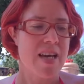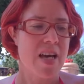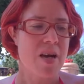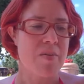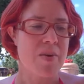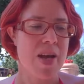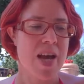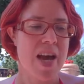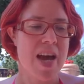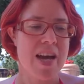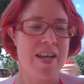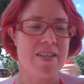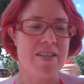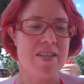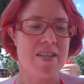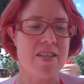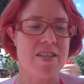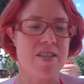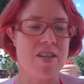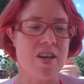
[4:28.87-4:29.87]
and my hands
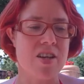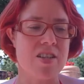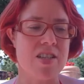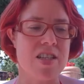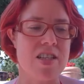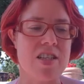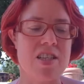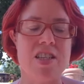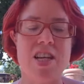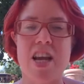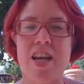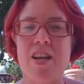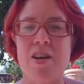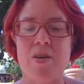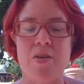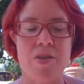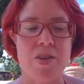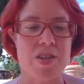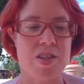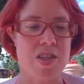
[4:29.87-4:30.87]
had started to shake
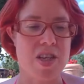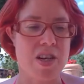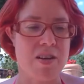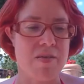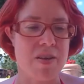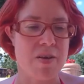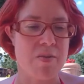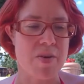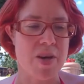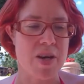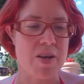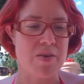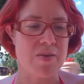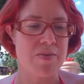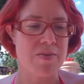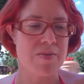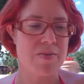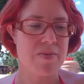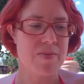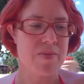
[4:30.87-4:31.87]
on the steering wheel.